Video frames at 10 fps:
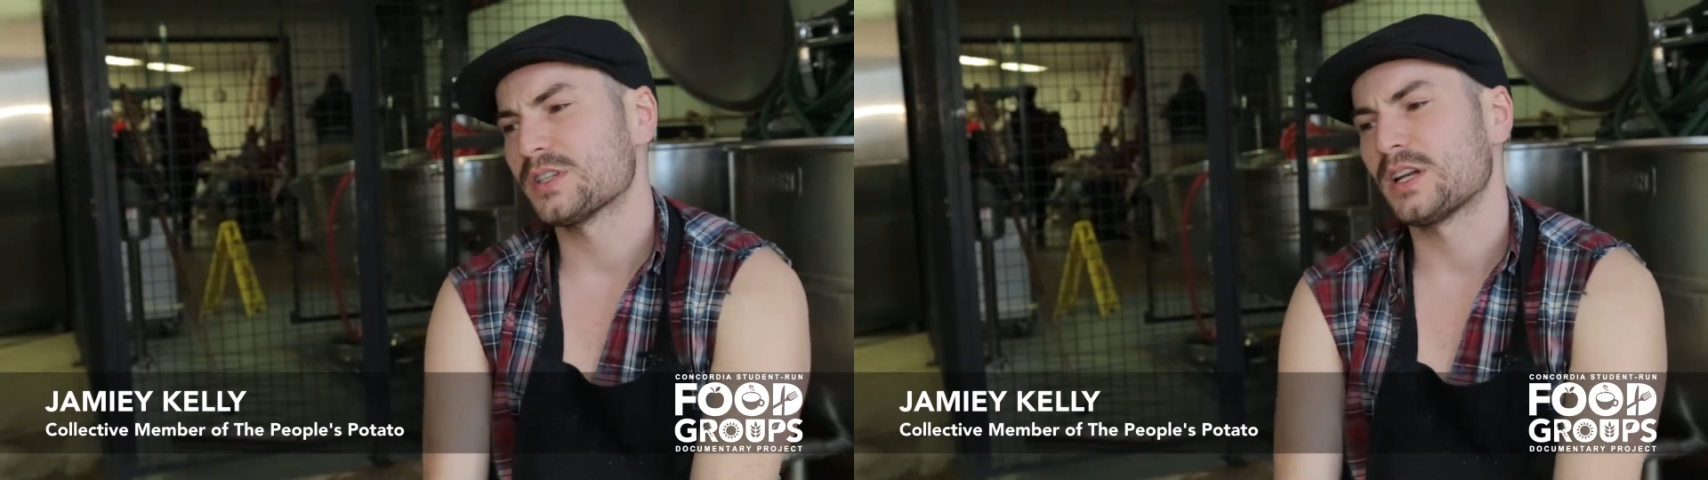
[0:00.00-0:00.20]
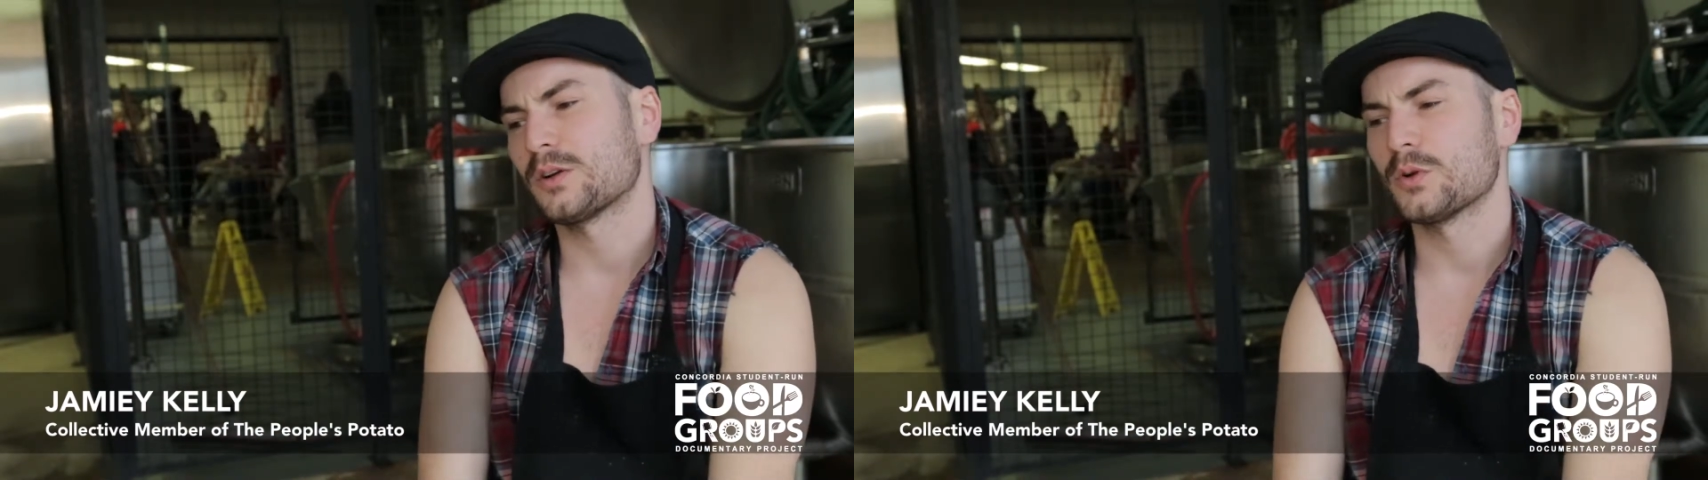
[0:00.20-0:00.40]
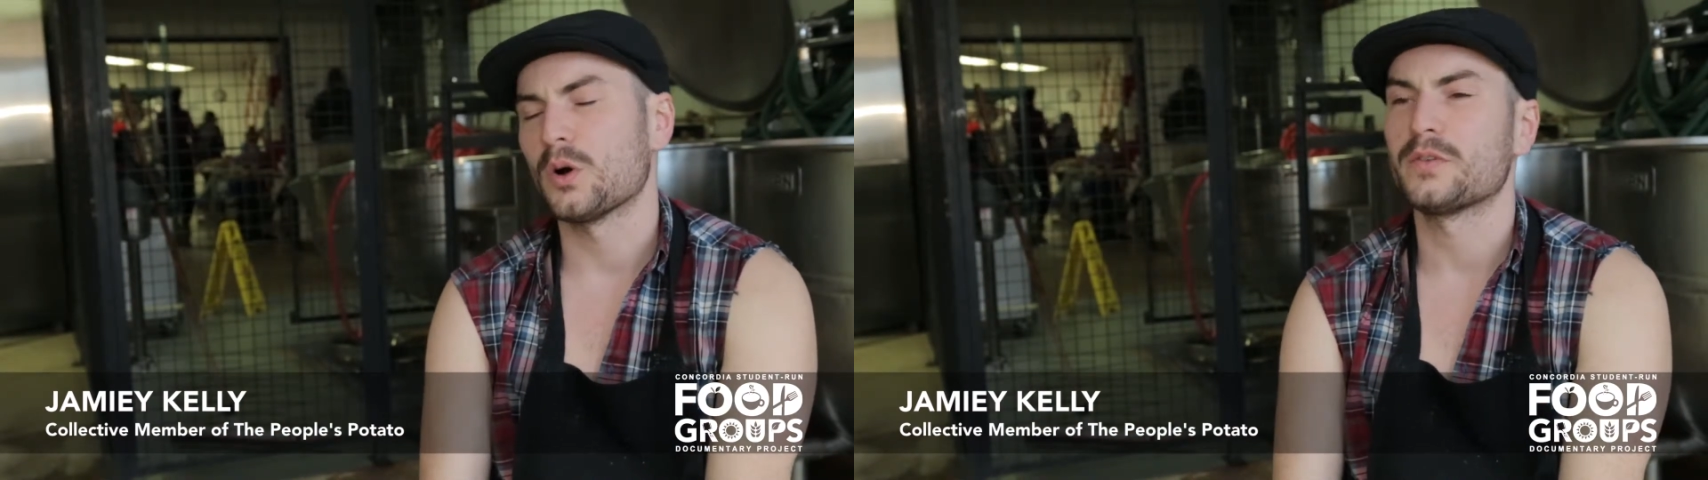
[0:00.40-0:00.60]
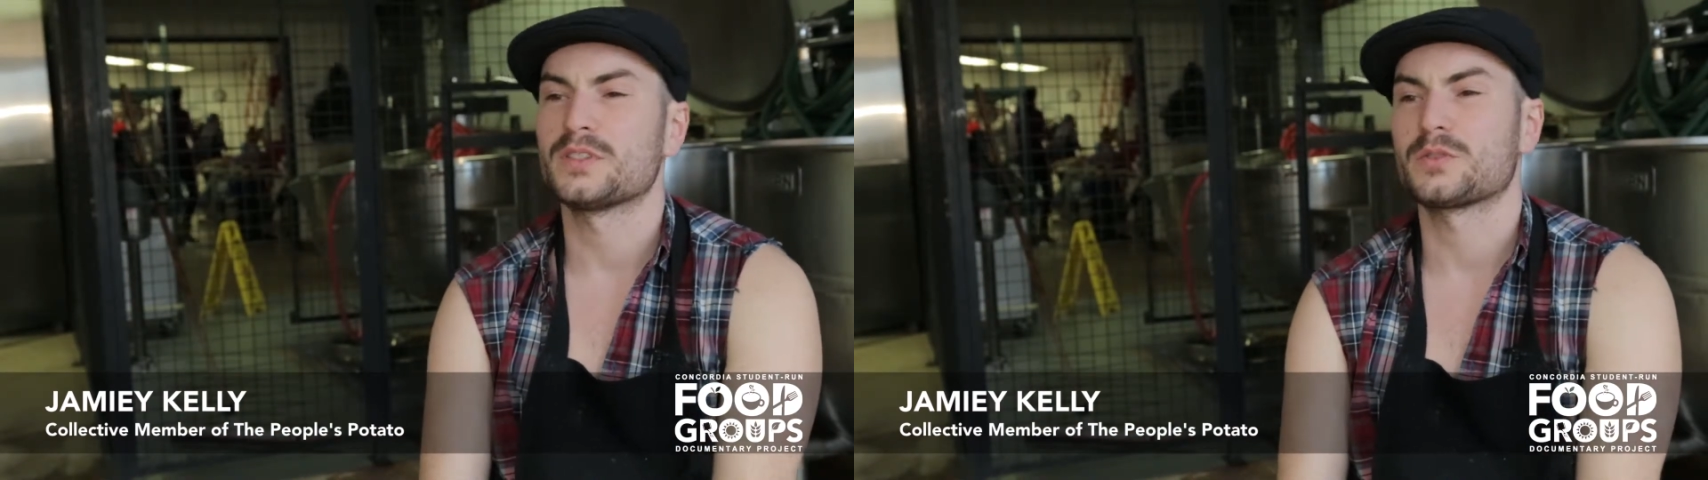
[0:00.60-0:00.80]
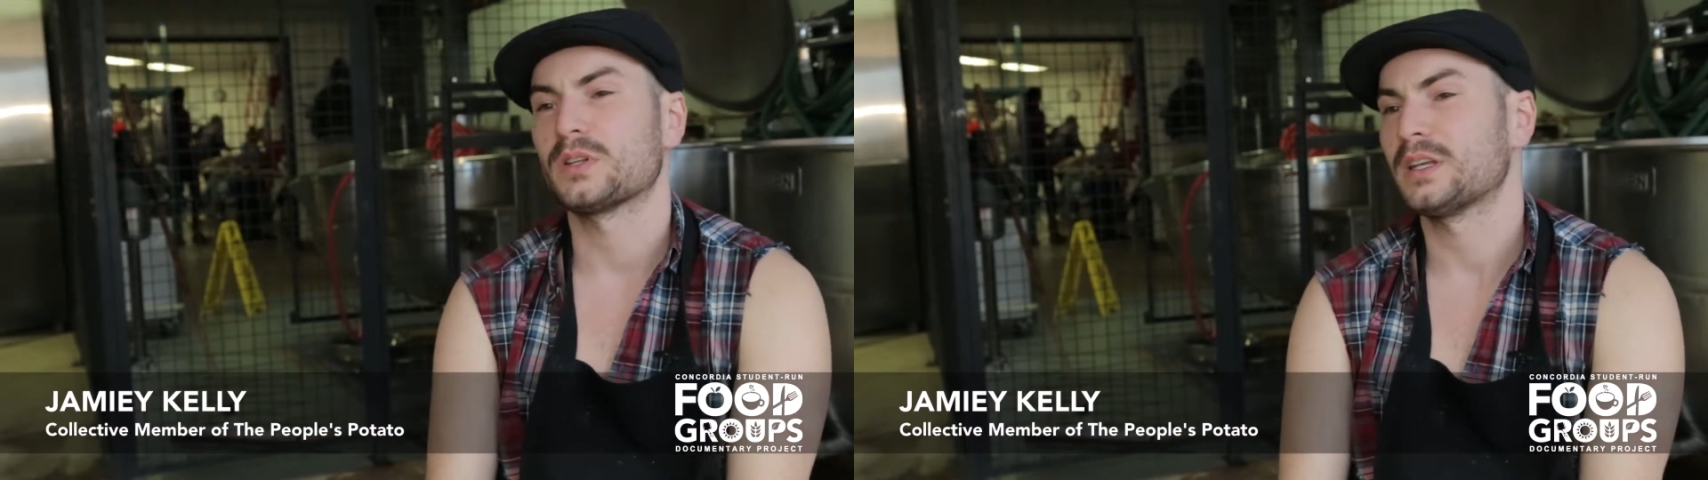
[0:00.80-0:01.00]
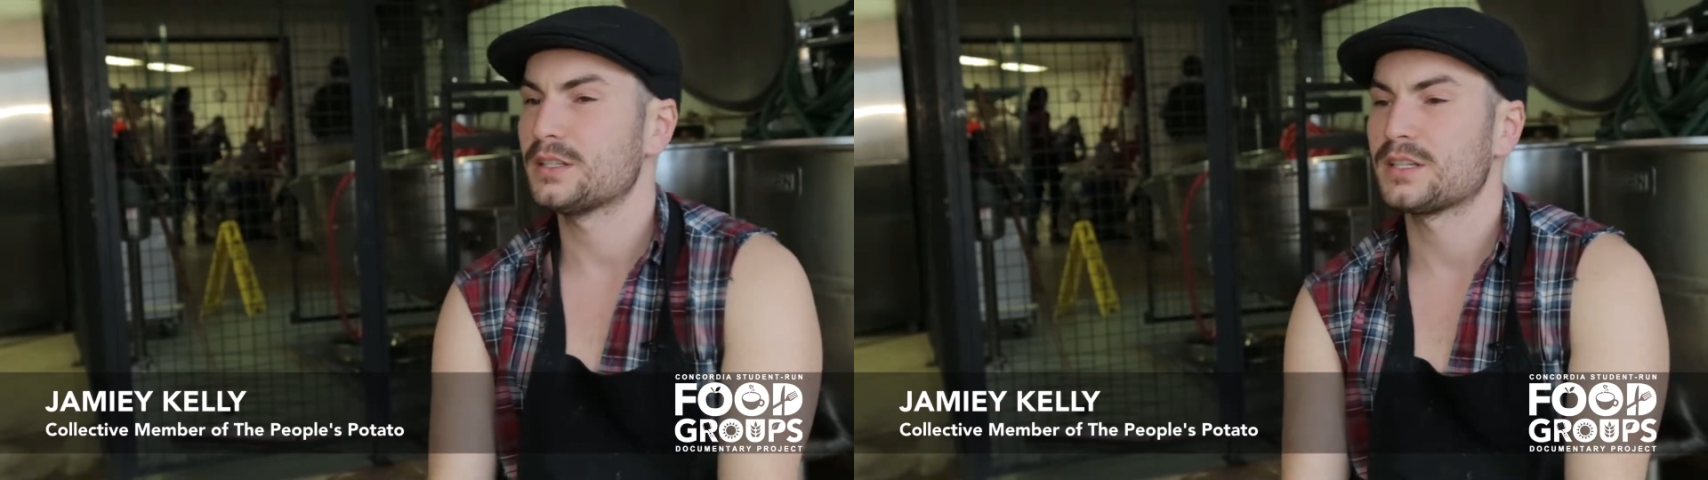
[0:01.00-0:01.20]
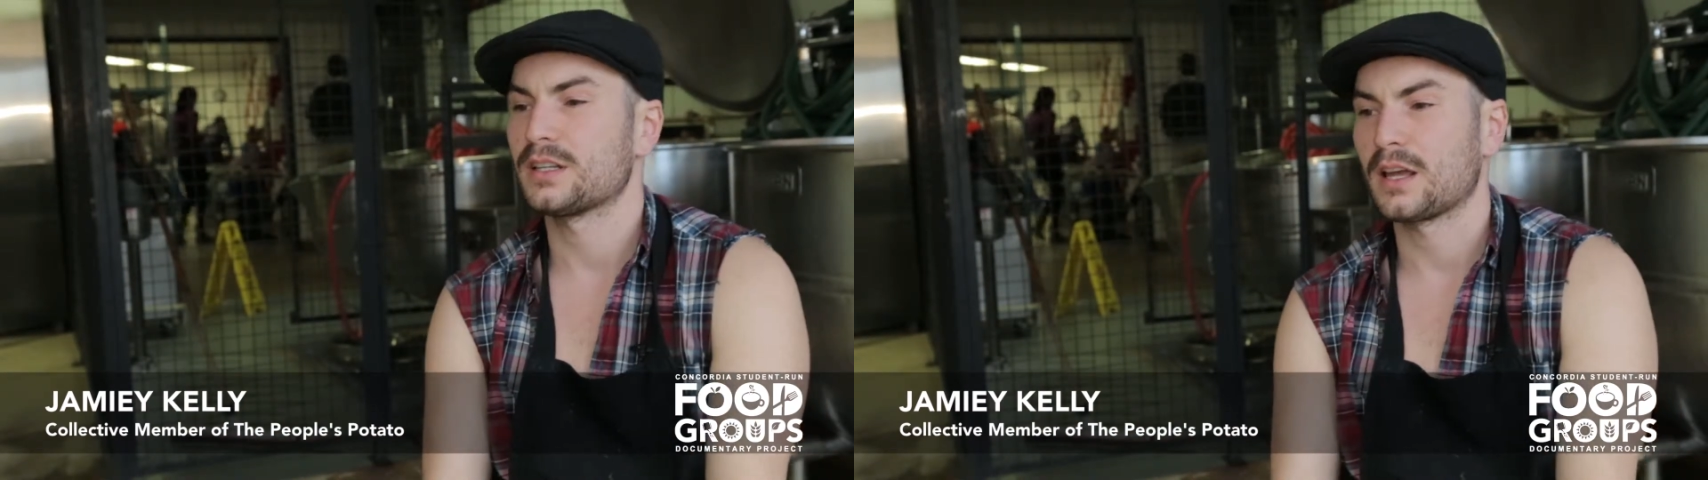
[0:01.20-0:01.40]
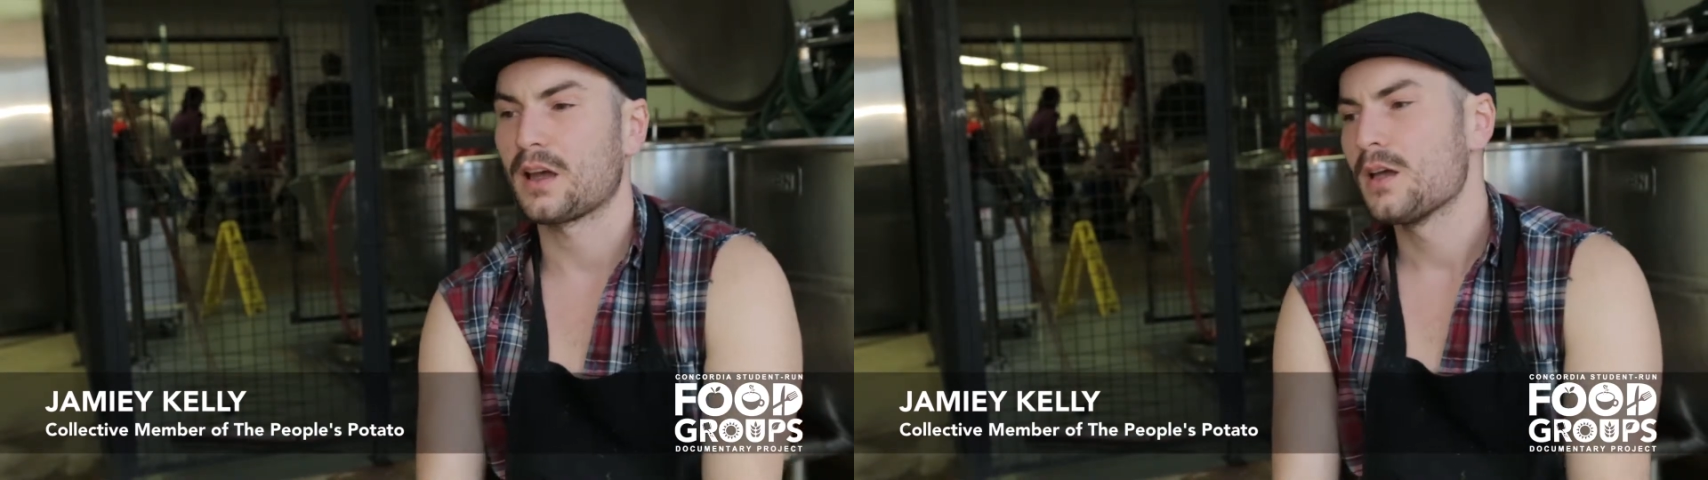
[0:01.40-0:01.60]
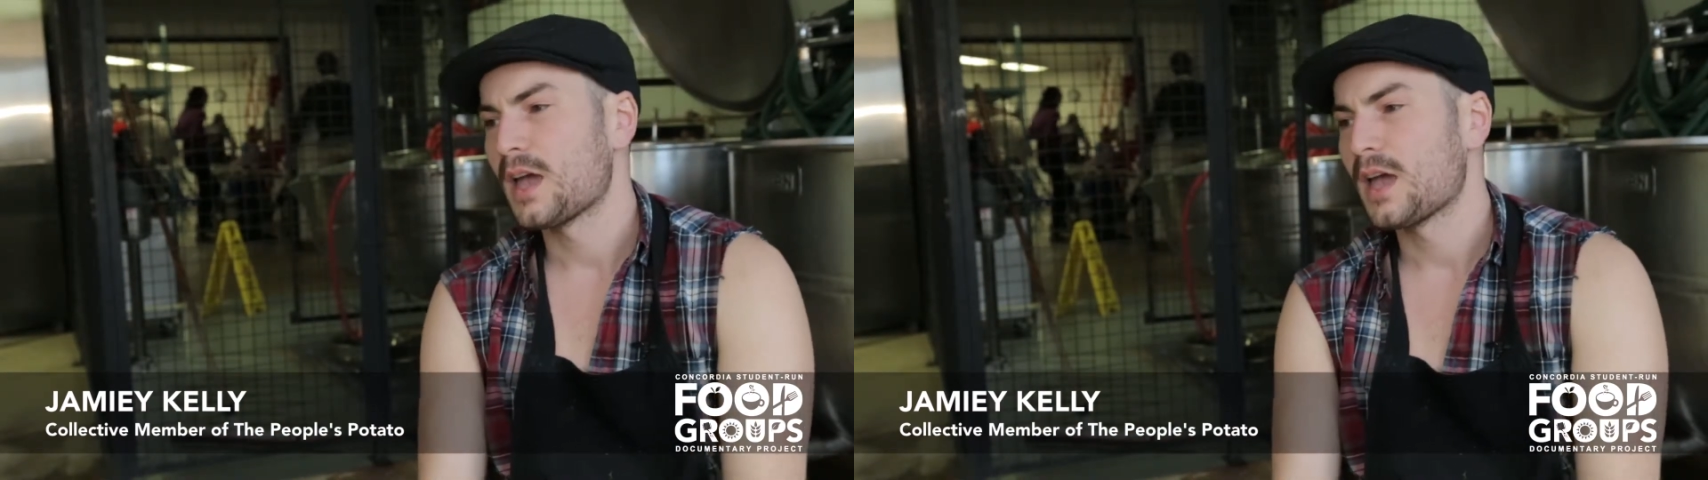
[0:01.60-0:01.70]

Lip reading: and I don't know if it's related to like